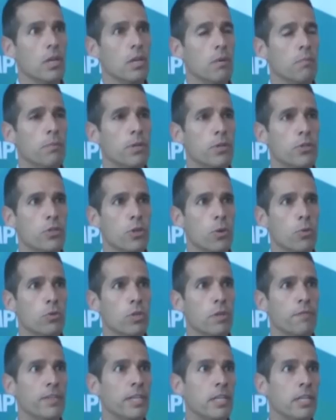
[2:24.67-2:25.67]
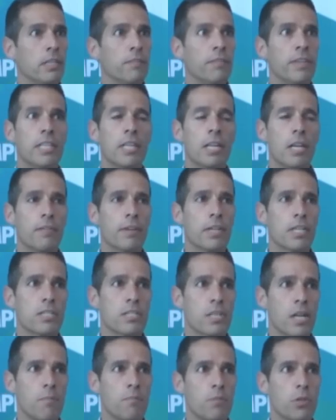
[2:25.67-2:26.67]
which shows that we deliver the
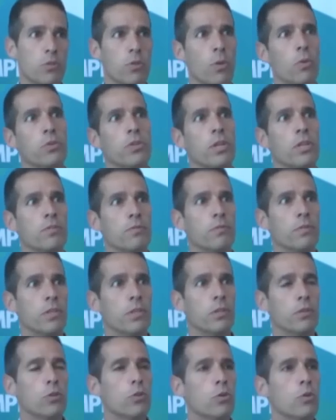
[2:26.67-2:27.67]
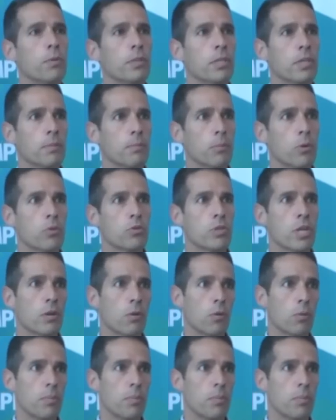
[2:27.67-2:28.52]
same results as you do with the most general